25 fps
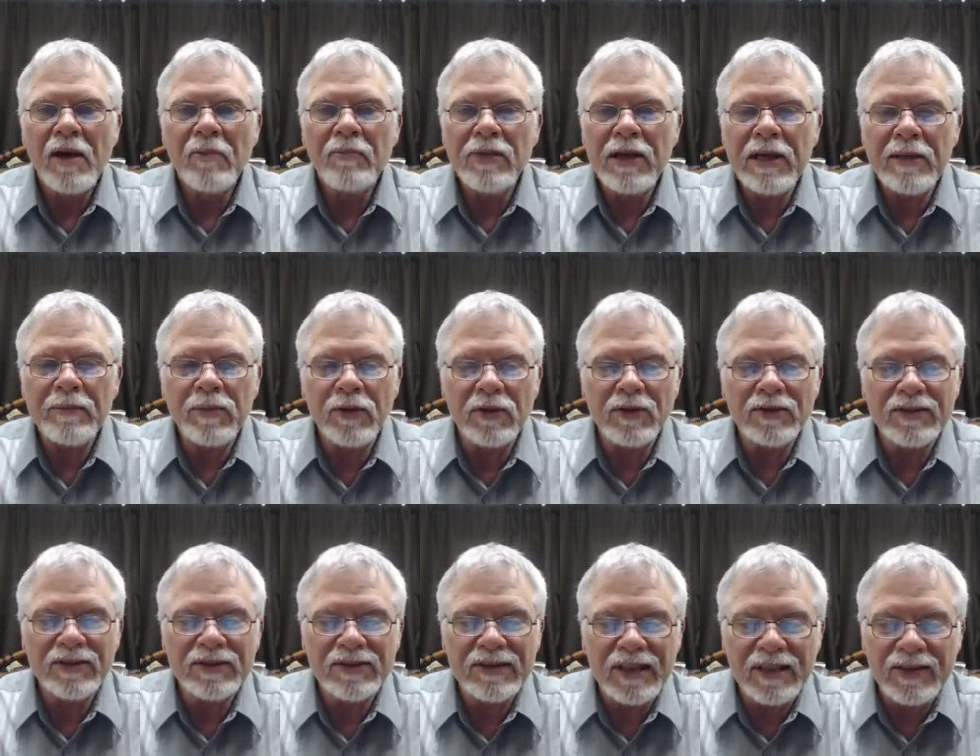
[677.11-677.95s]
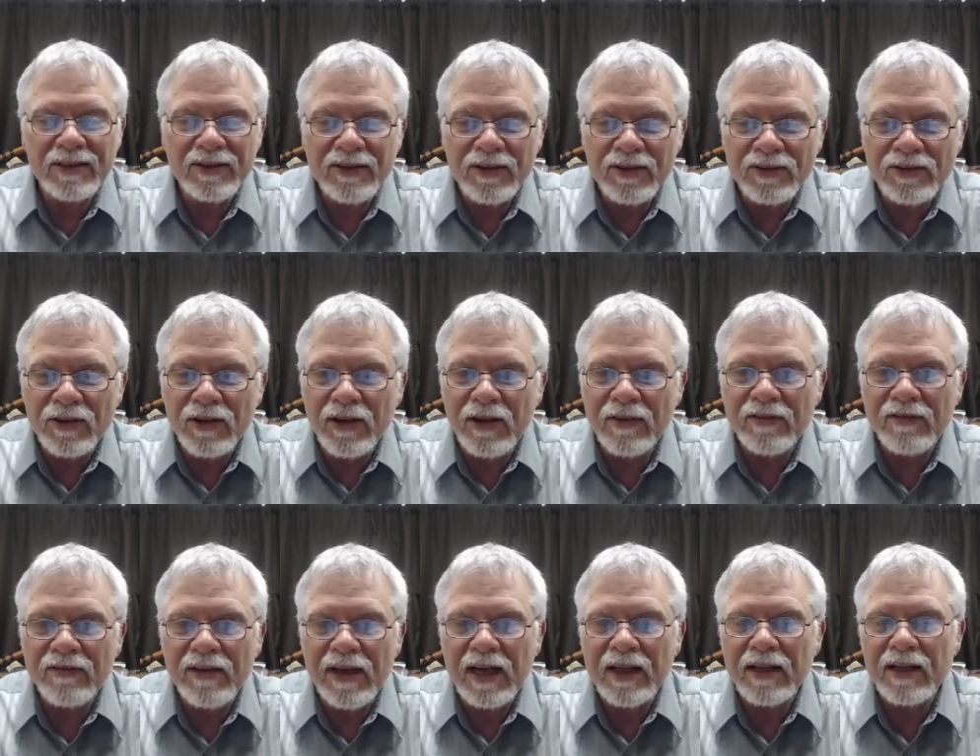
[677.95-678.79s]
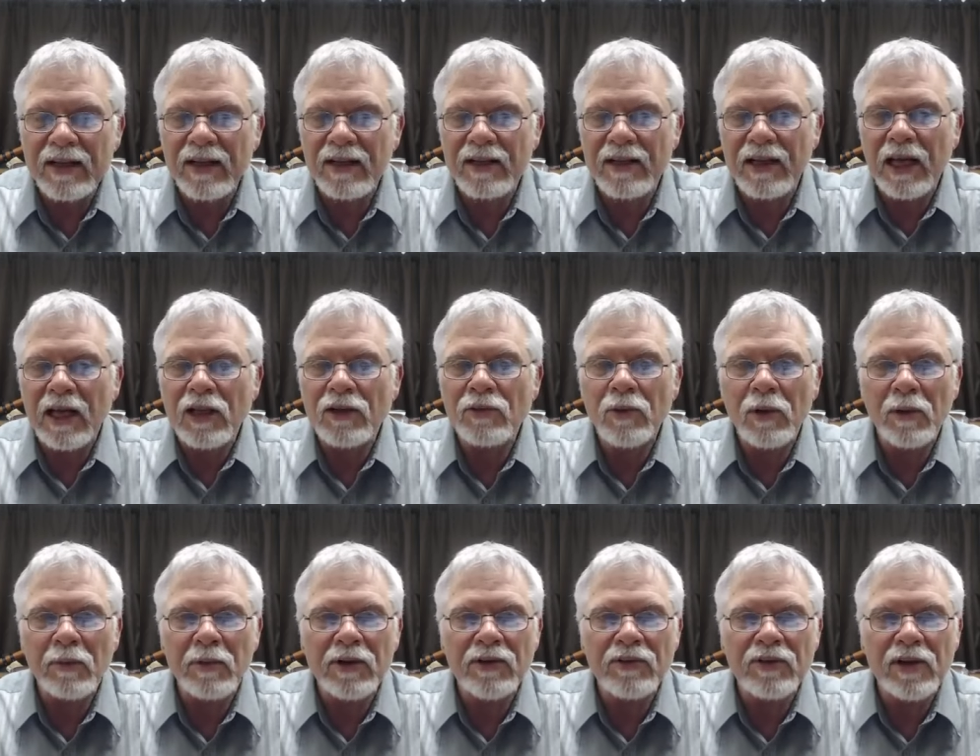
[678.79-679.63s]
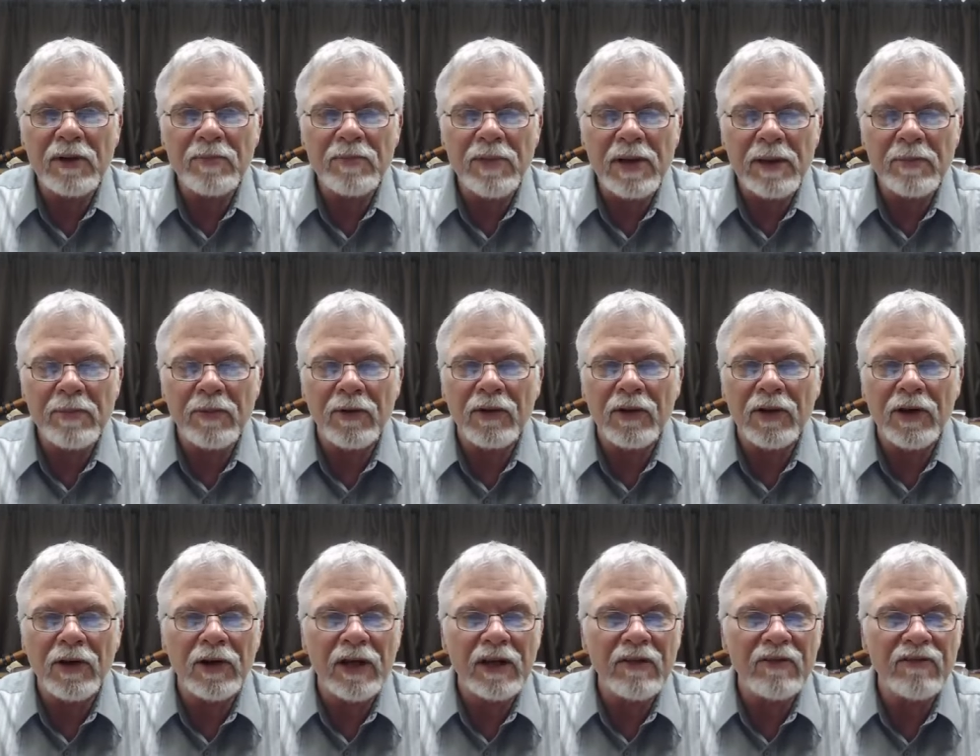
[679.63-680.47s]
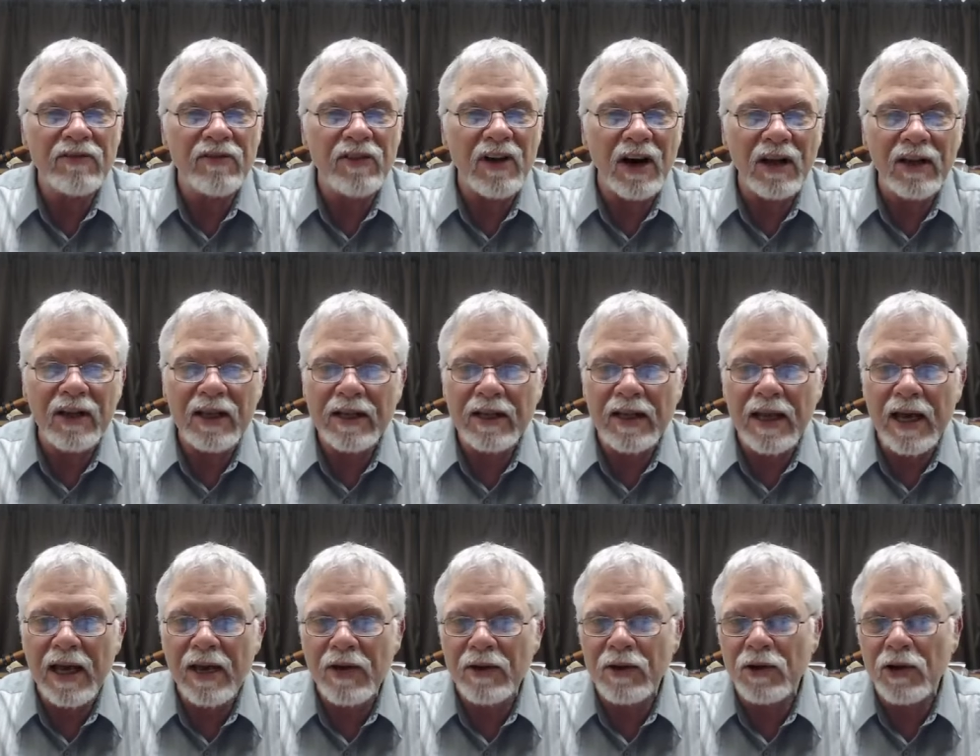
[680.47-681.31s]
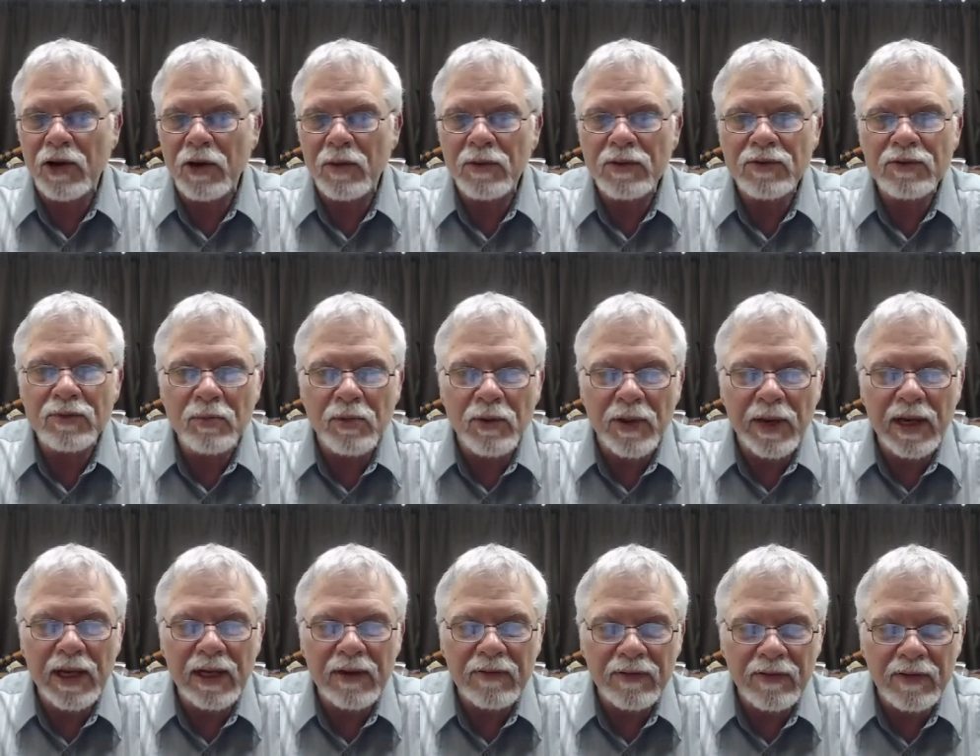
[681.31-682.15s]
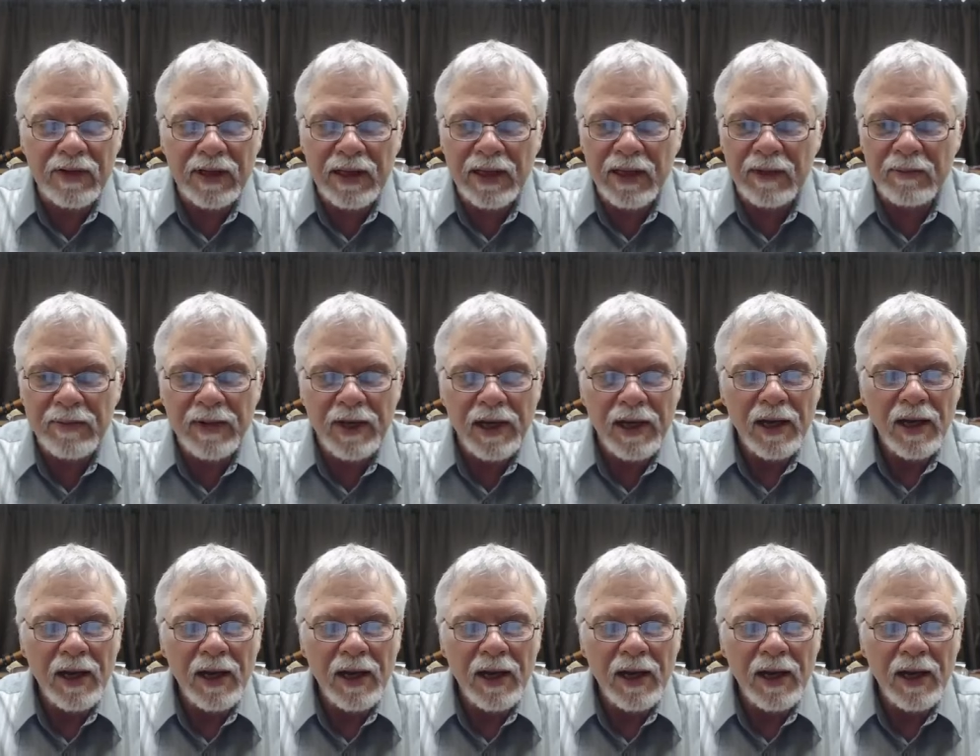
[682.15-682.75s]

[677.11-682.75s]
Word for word: People's senses are affected. That's where we see people literally falling down and no one's praying for them.